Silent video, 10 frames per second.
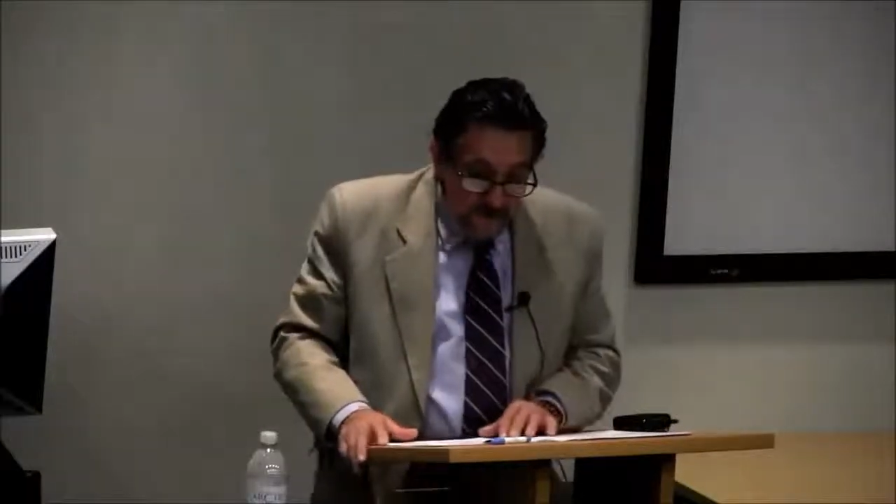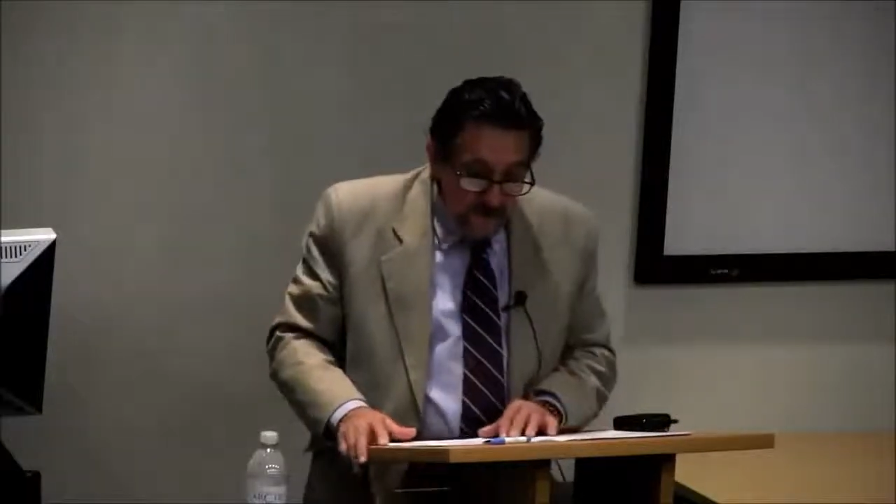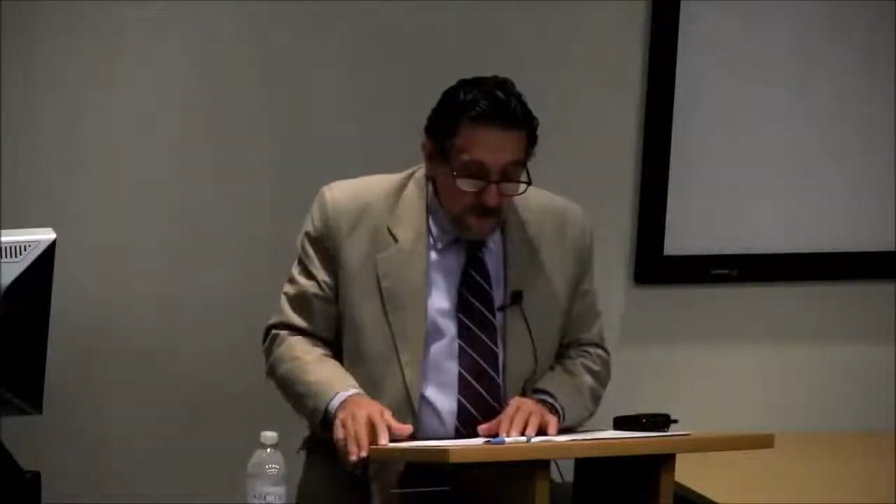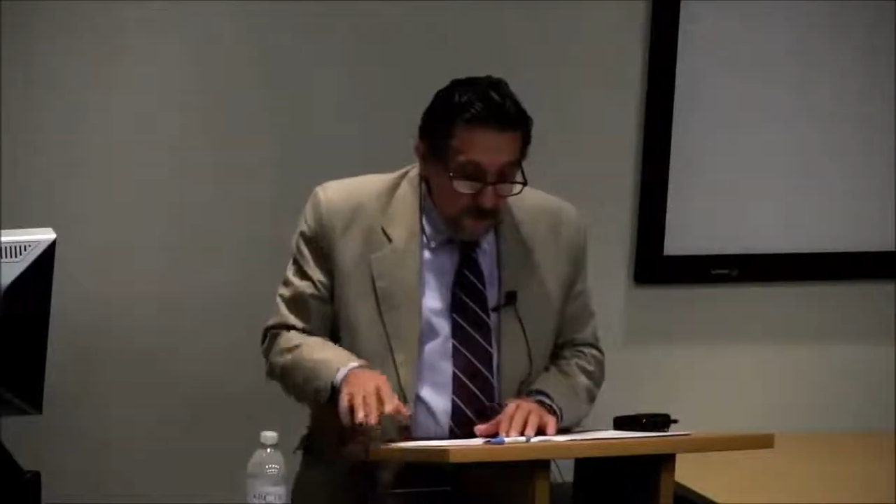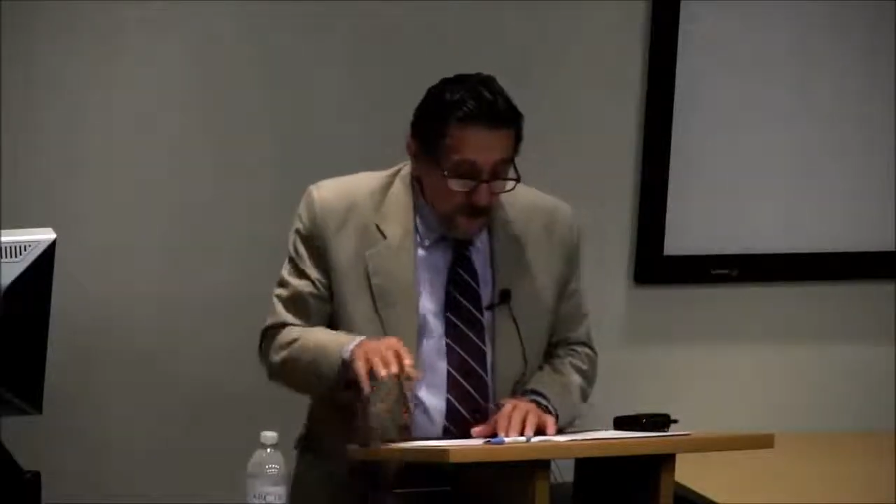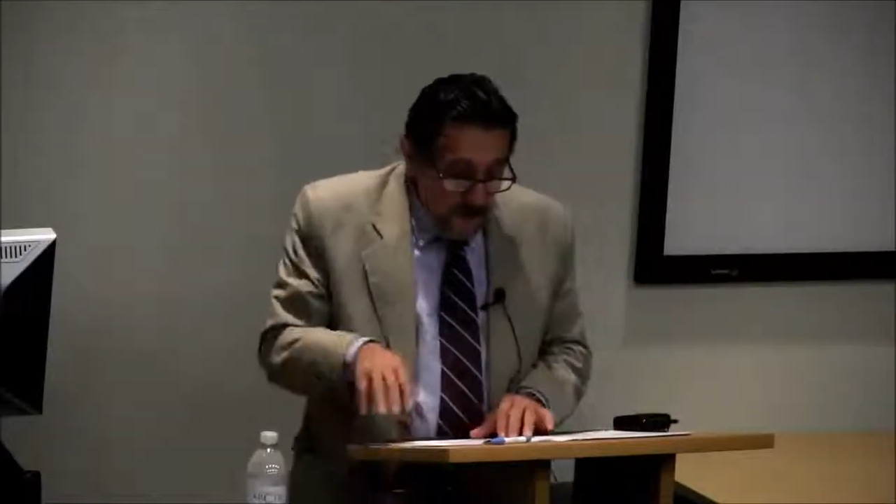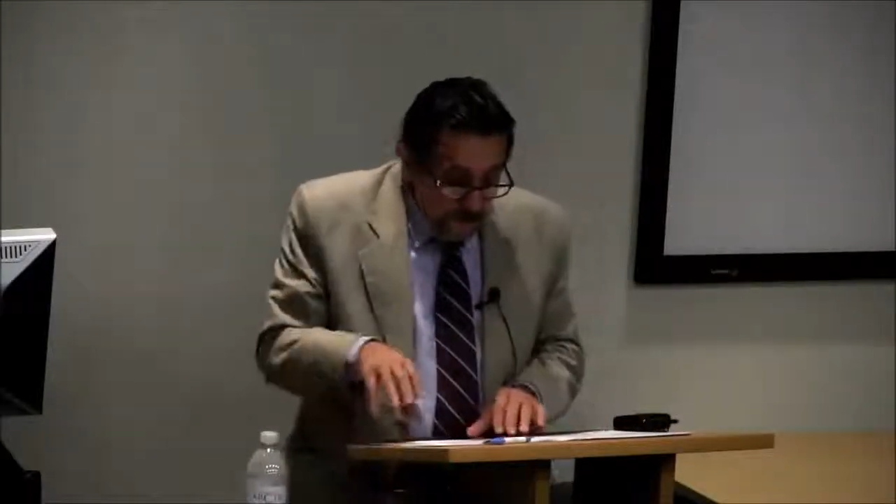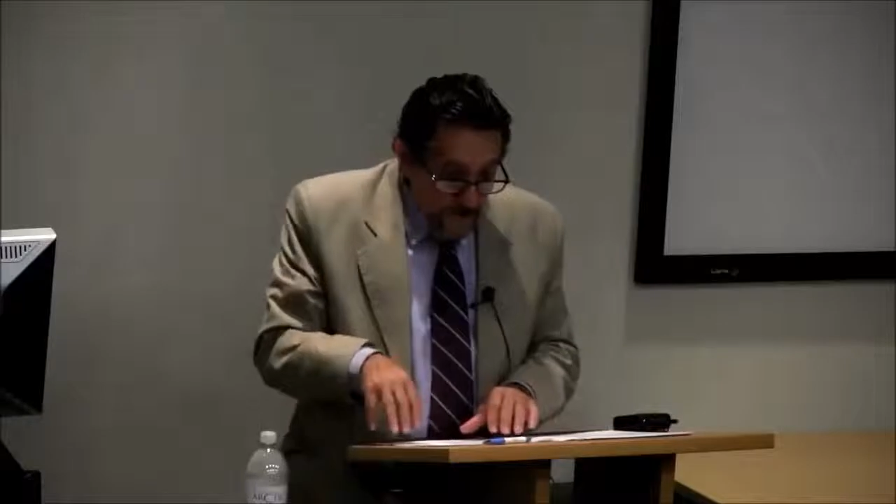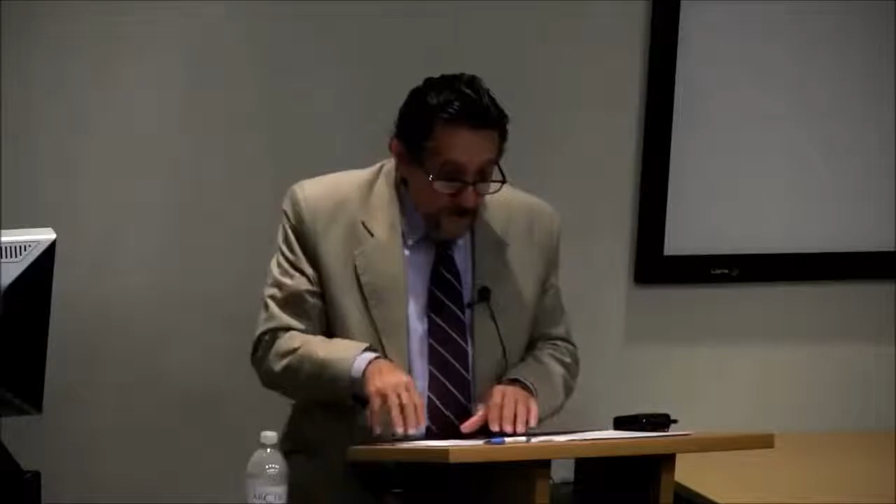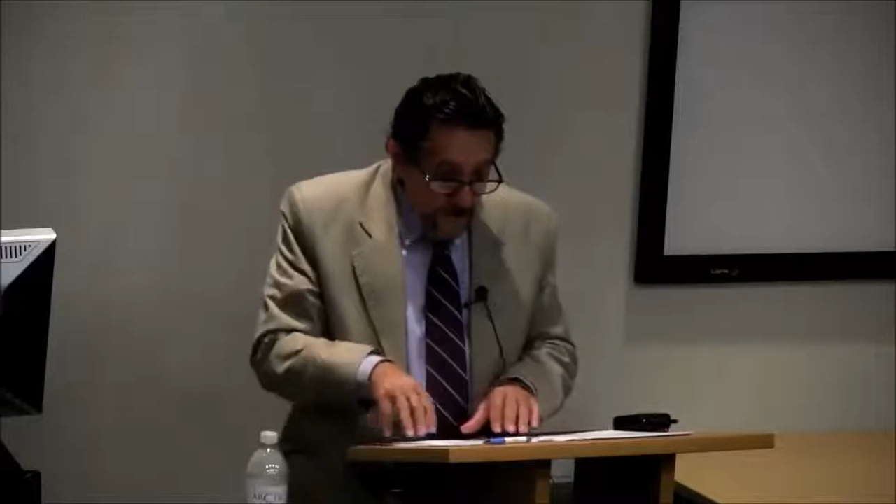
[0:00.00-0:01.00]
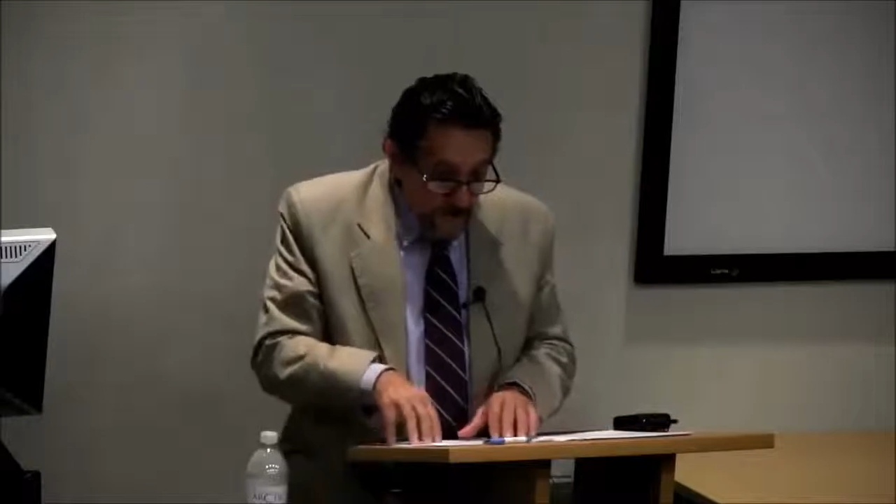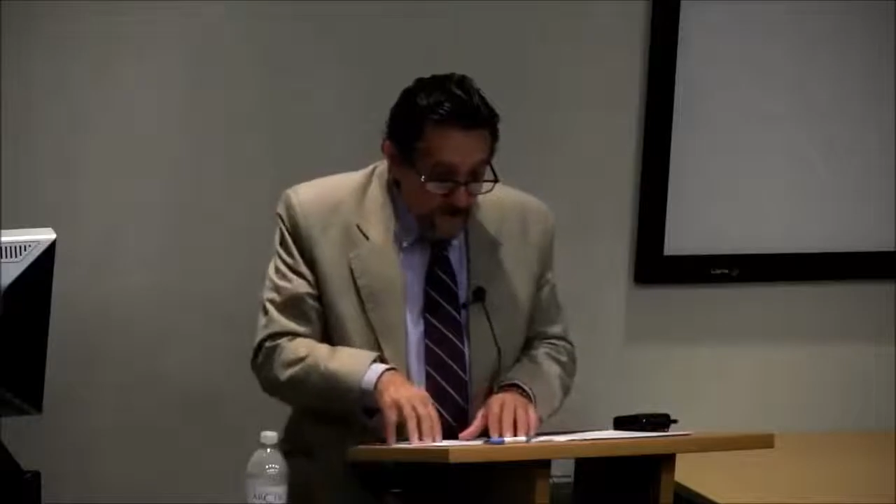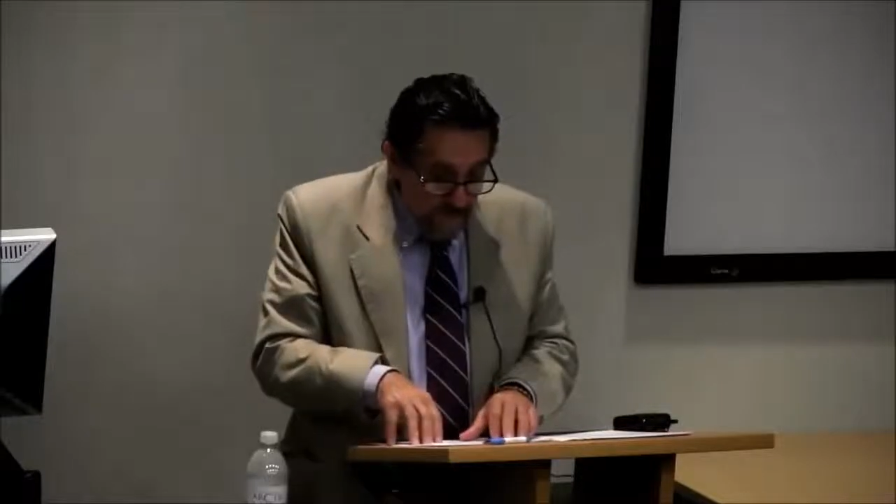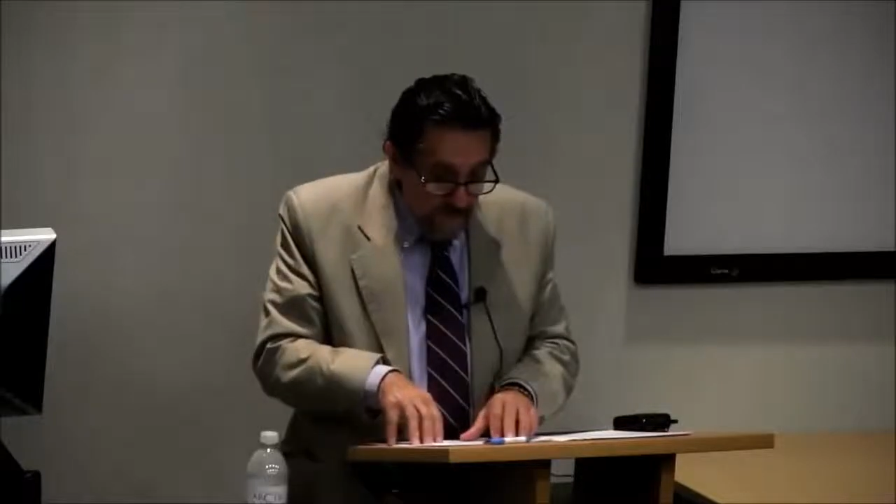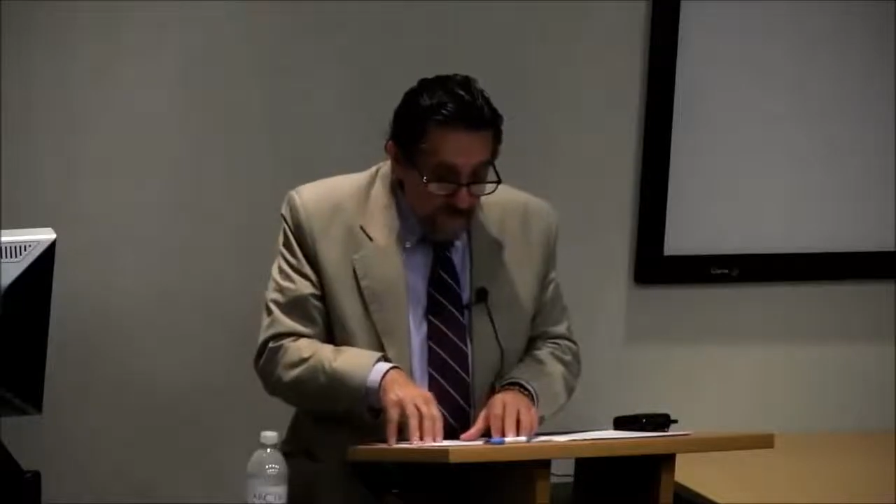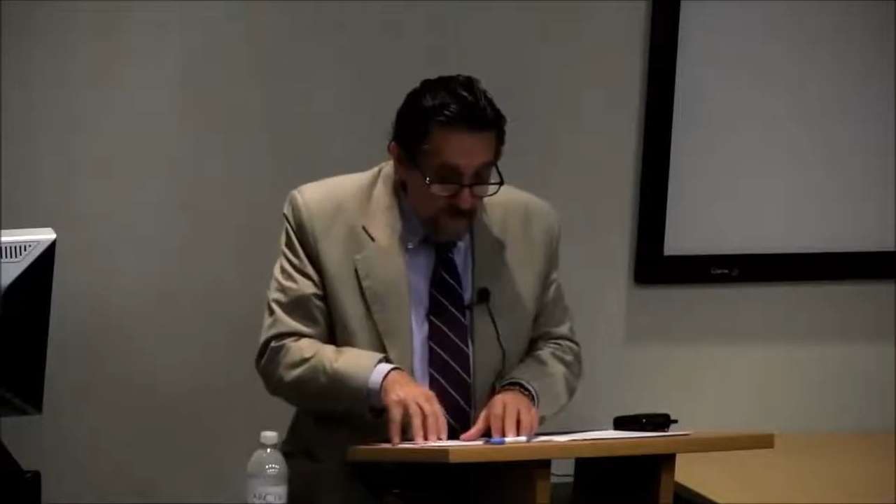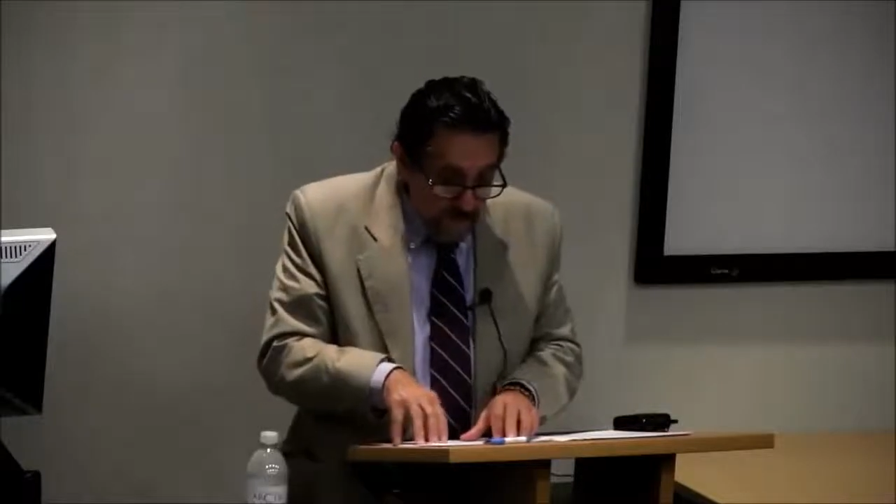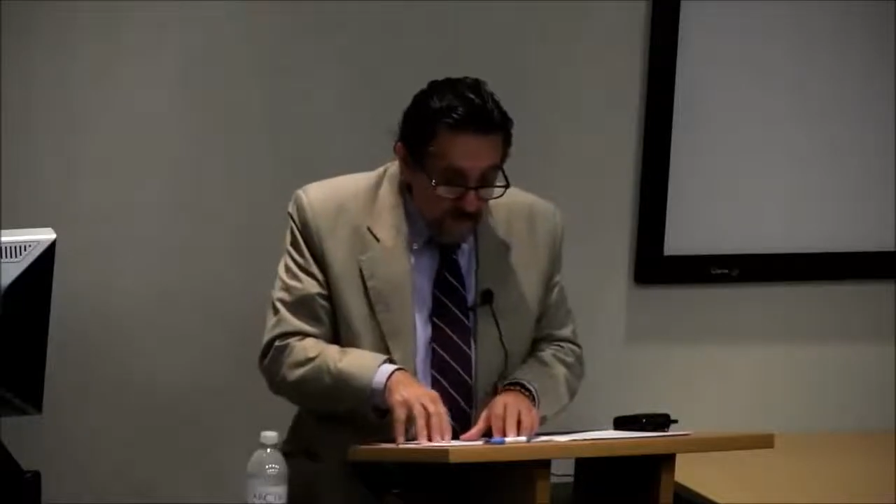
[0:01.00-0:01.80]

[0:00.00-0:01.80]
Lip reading: to make a copy of the nymph, the